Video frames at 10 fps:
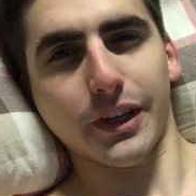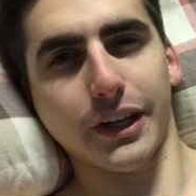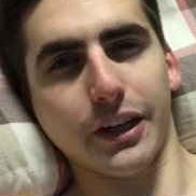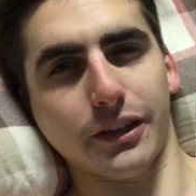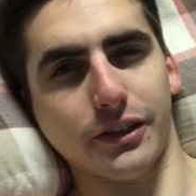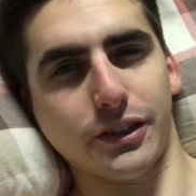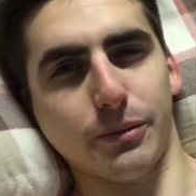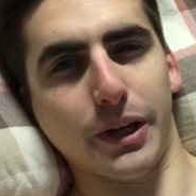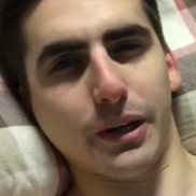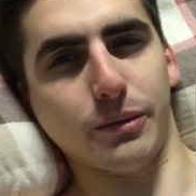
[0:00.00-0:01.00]
Hey guys, so
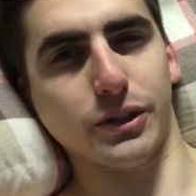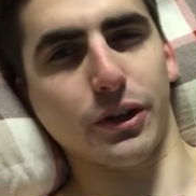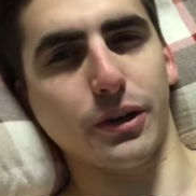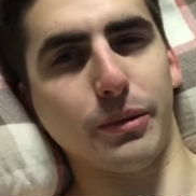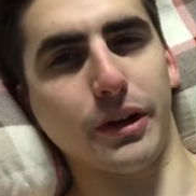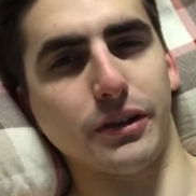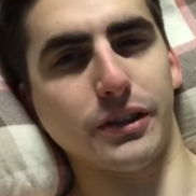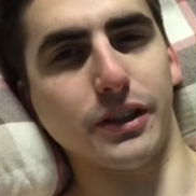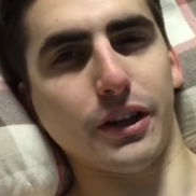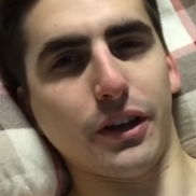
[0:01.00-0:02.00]
my name is Carter
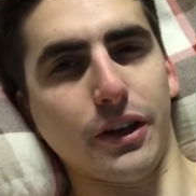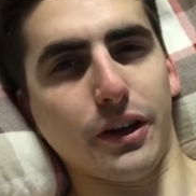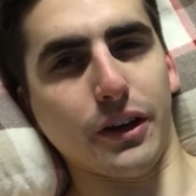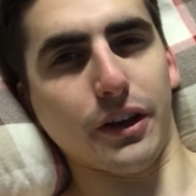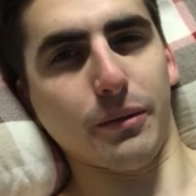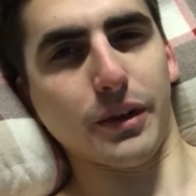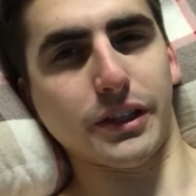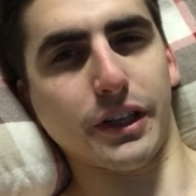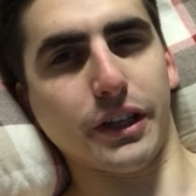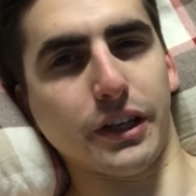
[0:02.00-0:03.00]
Bounds. I just
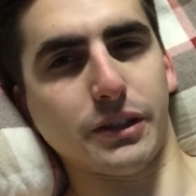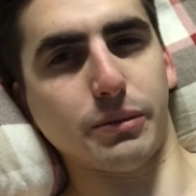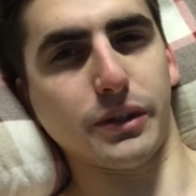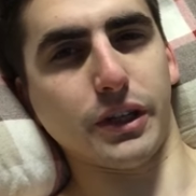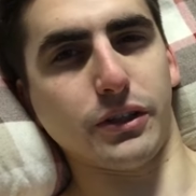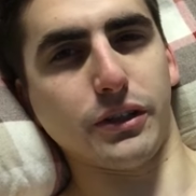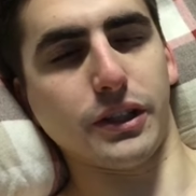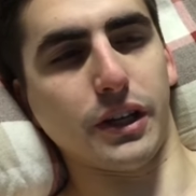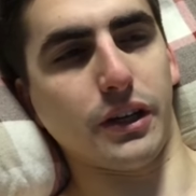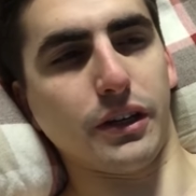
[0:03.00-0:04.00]
had the Nuss procedure
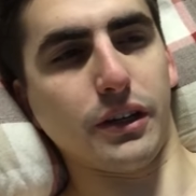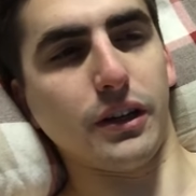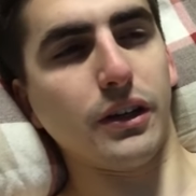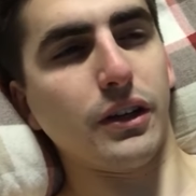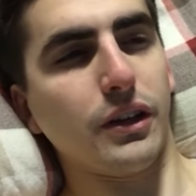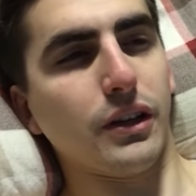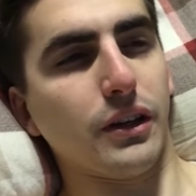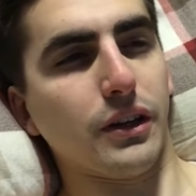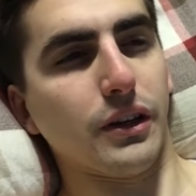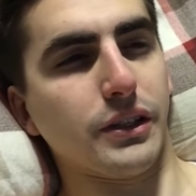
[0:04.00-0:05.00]
done.
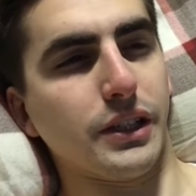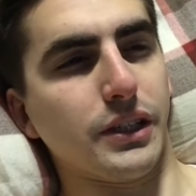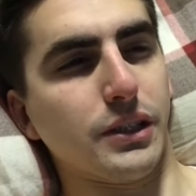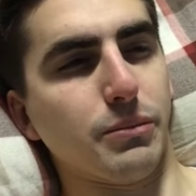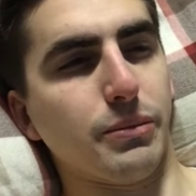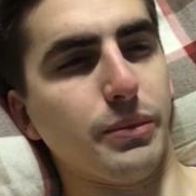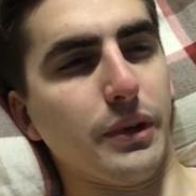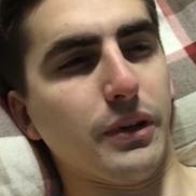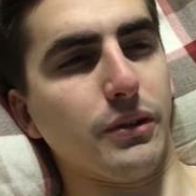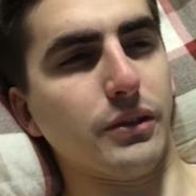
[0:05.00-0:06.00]
Let's see, it's
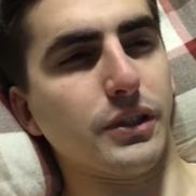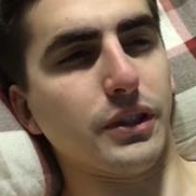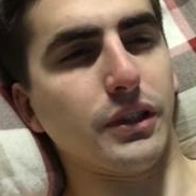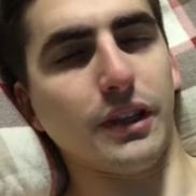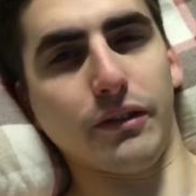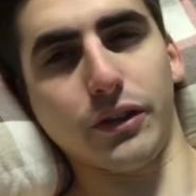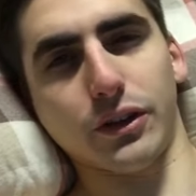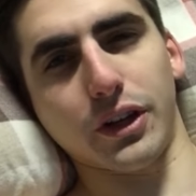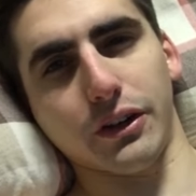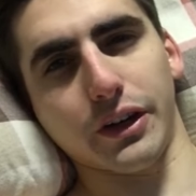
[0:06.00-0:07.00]
about 11
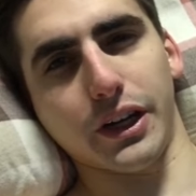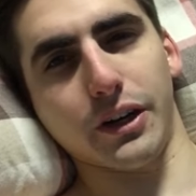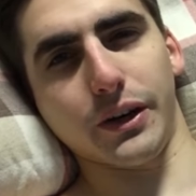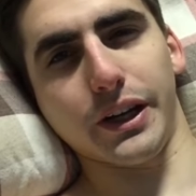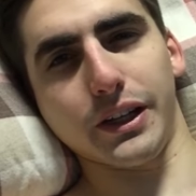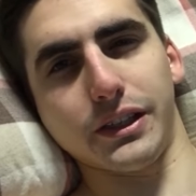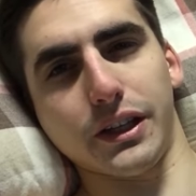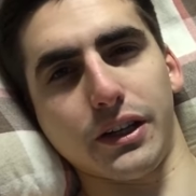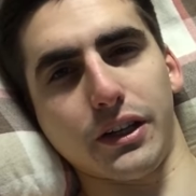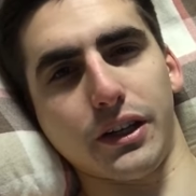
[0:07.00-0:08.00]
o'clock right now. I had it
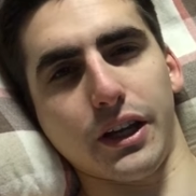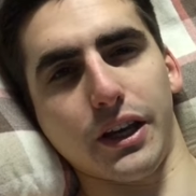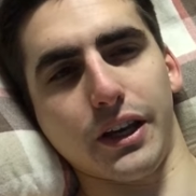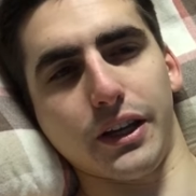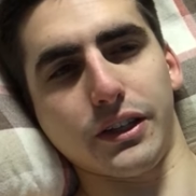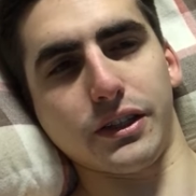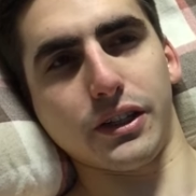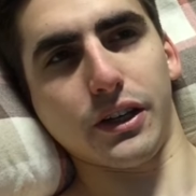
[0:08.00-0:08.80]
done at,